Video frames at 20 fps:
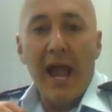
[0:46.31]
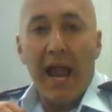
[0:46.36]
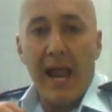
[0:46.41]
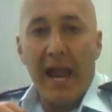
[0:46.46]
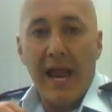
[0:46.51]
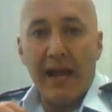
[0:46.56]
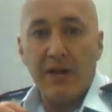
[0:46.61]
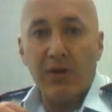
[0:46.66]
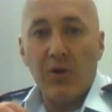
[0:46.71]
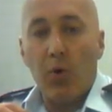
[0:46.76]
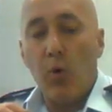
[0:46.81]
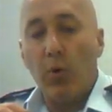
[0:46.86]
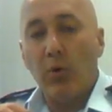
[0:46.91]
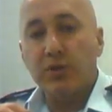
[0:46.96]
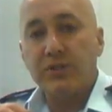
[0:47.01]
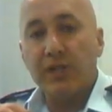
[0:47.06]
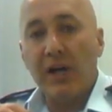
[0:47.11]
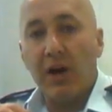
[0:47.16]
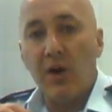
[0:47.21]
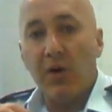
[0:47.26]
And
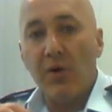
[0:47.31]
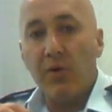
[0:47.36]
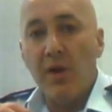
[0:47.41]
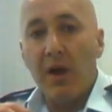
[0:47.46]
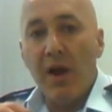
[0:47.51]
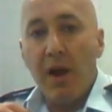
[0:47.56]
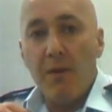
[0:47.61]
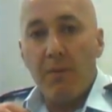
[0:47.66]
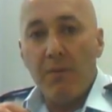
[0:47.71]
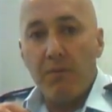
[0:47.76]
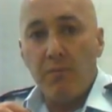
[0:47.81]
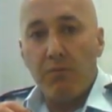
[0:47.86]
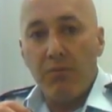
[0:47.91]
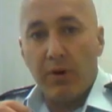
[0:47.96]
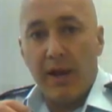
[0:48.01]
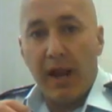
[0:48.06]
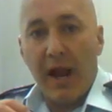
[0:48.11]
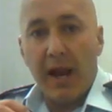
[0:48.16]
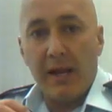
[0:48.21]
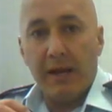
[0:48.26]
also
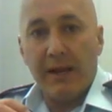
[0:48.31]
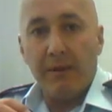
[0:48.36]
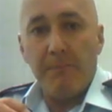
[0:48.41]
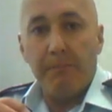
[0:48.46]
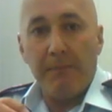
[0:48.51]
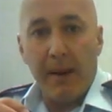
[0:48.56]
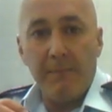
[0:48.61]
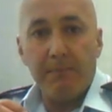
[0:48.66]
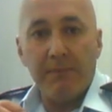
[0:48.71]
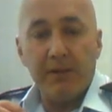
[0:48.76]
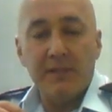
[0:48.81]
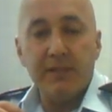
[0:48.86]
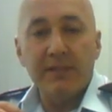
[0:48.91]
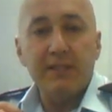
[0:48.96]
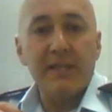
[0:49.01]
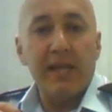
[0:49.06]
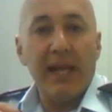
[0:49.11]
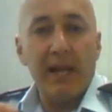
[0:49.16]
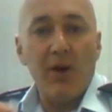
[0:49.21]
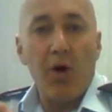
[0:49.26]
brigade
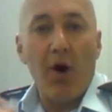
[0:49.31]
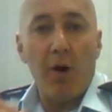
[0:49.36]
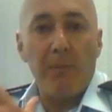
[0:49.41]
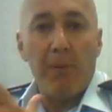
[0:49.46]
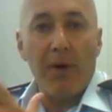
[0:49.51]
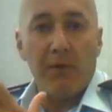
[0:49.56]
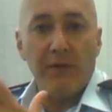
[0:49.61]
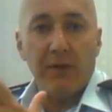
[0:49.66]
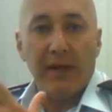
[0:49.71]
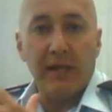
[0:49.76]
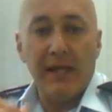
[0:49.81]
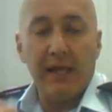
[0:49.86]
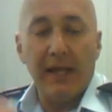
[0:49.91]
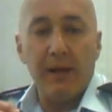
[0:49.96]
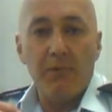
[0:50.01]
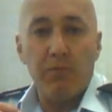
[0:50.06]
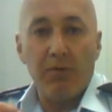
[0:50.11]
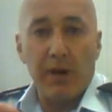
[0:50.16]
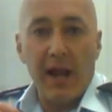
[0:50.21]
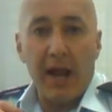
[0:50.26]
members can hop on the
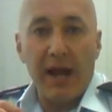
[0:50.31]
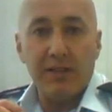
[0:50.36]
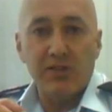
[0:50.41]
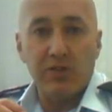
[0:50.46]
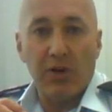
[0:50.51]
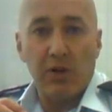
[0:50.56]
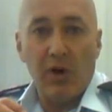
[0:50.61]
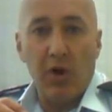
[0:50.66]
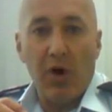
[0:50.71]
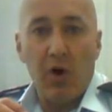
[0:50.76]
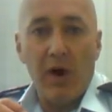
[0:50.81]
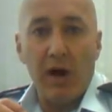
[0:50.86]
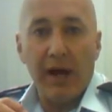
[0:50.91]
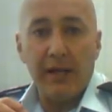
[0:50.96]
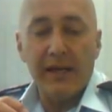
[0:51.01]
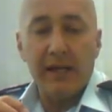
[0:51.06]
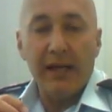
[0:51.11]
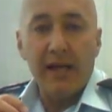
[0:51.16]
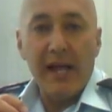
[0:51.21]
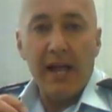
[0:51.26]
brigades
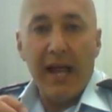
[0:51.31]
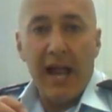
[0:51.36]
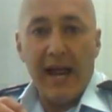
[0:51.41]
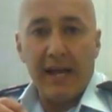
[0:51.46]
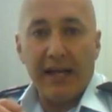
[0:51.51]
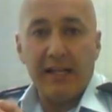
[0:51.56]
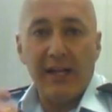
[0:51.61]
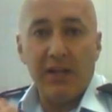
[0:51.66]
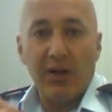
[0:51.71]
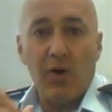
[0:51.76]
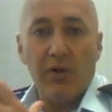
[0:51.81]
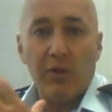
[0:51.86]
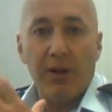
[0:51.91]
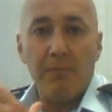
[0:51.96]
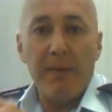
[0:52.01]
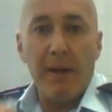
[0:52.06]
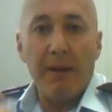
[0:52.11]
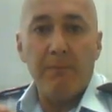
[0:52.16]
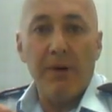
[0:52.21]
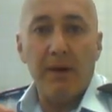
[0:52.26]
online and click on the
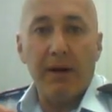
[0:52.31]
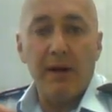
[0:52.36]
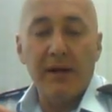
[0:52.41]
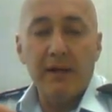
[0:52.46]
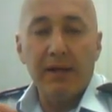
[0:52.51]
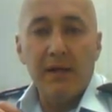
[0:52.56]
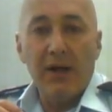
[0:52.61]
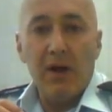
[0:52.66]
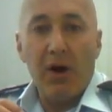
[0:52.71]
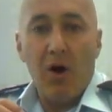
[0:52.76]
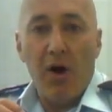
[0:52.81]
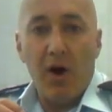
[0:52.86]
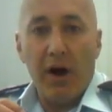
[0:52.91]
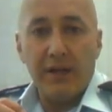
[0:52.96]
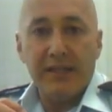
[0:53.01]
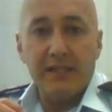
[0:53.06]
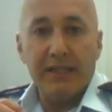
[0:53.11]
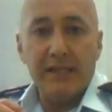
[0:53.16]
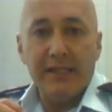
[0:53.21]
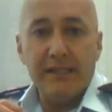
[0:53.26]
member
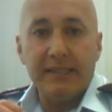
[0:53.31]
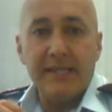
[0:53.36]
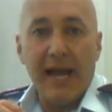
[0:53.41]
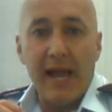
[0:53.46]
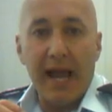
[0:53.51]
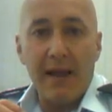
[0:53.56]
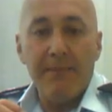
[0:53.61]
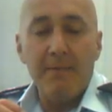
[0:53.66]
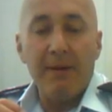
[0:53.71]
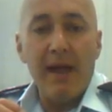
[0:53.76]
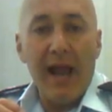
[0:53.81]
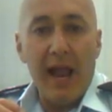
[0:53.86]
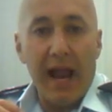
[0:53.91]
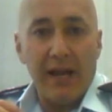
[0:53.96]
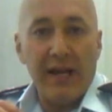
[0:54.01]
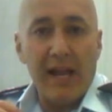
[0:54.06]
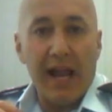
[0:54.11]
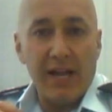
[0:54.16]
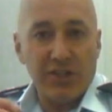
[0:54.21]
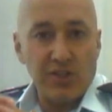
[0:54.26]
ID tab
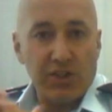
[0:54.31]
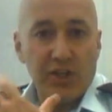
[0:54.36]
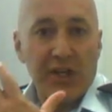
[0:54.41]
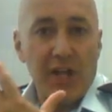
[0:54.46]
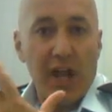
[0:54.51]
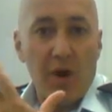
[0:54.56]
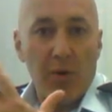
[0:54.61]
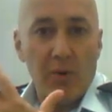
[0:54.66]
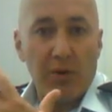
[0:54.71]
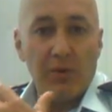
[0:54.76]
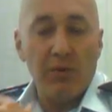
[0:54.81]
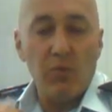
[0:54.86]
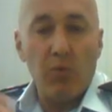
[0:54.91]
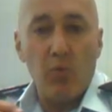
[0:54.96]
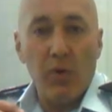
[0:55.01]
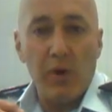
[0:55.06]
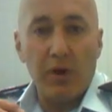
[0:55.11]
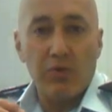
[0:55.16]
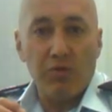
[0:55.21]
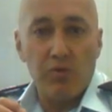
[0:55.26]
and actually go and
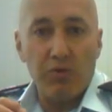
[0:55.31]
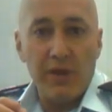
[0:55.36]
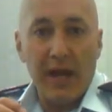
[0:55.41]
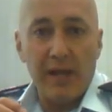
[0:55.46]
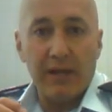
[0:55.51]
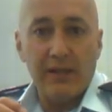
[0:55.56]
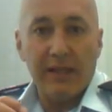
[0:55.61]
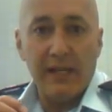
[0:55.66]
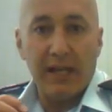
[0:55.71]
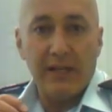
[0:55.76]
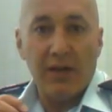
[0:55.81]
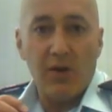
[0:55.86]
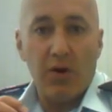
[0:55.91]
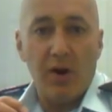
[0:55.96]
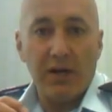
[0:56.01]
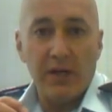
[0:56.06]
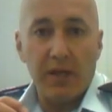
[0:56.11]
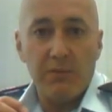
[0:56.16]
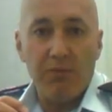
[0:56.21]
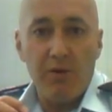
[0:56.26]
work through that and get an
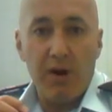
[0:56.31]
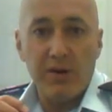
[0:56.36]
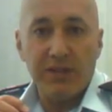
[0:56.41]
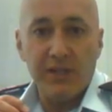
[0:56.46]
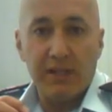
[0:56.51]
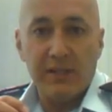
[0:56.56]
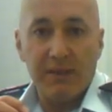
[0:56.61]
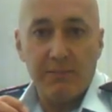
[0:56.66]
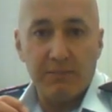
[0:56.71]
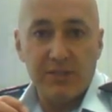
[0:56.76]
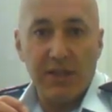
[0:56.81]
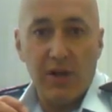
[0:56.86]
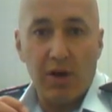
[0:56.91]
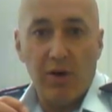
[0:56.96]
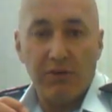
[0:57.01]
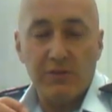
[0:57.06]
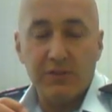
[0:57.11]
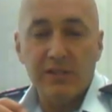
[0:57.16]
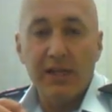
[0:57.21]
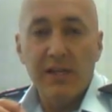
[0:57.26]
ID project
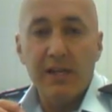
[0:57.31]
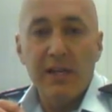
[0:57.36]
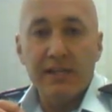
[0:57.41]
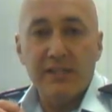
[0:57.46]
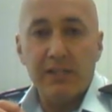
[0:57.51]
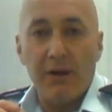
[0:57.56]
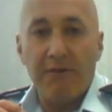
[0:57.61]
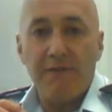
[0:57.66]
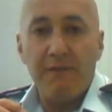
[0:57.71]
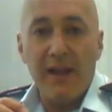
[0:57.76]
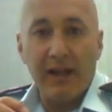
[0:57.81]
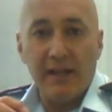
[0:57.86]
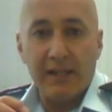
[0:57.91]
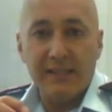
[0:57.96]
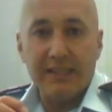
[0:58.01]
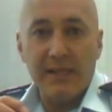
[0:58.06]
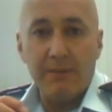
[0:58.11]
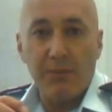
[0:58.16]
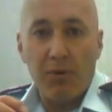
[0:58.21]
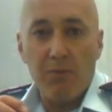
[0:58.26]
themselves. So a fairly
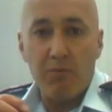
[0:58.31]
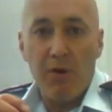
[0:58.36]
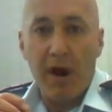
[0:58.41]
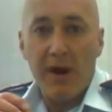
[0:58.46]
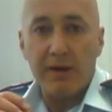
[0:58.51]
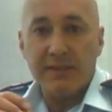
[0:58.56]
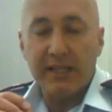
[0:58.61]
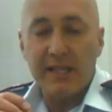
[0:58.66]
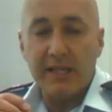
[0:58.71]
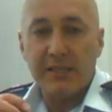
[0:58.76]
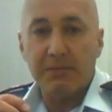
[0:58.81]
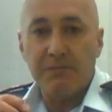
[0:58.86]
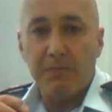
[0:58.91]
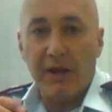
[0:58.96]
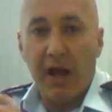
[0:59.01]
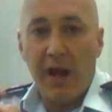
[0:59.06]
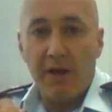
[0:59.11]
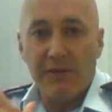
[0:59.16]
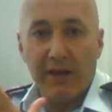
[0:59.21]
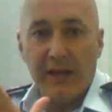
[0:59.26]
simple process,
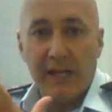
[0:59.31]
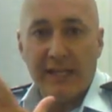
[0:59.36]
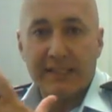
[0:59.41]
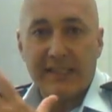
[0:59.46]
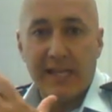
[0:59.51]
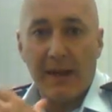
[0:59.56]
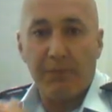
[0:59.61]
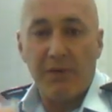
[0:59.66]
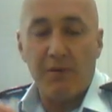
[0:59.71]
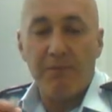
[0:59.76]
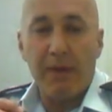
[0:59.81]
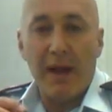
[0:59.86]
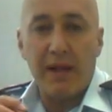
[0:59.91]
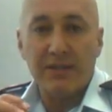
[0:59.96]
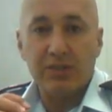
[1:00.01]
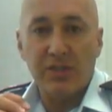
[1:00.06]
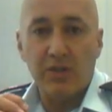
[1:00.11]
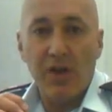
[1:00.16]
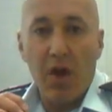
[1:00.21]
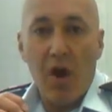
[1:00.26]
but over the next couple of
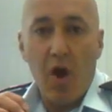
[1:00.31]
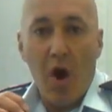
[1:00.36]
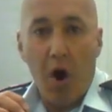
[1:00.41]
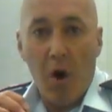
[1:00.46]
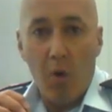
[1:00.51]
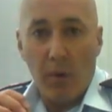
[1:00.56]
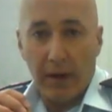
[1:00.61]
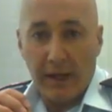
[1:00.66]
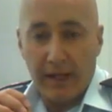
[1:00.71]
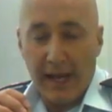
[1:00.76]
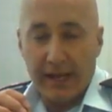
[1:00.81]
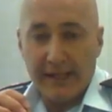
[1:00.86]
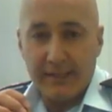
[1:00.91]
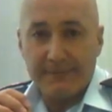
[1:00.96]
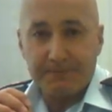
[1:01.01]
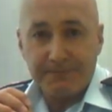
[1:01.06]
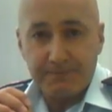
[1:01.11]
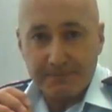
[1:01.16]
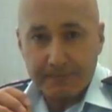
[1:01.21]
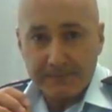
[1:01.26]
months I want to get
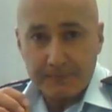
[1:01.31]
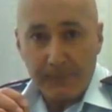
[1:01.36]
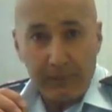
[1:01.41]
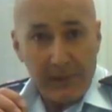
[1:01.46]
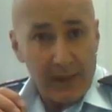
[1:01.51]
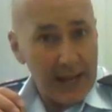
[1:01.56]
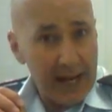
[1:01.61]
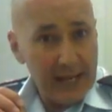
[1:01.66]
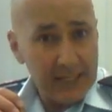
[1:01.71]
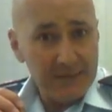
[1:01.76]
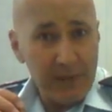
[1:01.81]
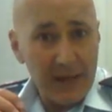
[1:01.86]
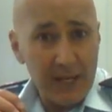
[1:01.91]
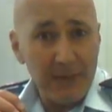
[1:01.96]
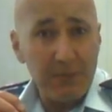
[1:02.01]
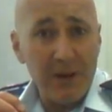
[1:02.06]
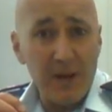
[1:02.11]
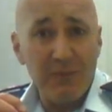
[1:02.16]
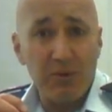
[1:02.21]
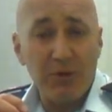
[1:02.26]
as
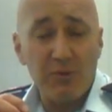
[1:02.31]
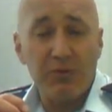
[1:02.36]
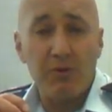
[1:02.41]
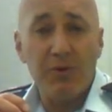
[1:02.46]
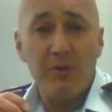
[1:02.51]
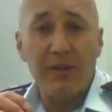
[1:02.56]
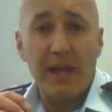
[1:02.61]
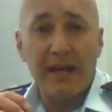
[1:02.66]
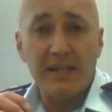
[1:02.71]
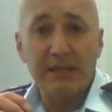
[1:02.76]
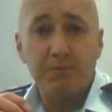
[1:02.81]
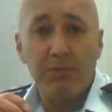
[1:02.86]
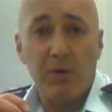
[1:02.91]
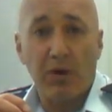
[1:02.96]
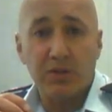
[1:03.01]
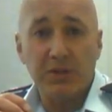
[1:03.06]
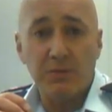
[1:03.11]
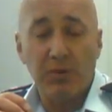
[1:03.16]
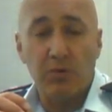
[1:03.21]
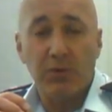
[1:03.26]
many people through that as
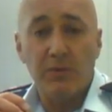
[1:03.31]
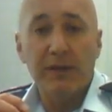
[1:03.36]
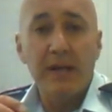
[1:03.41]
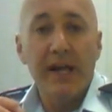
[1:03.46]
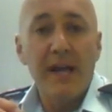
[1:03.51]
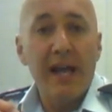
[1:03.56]
possible.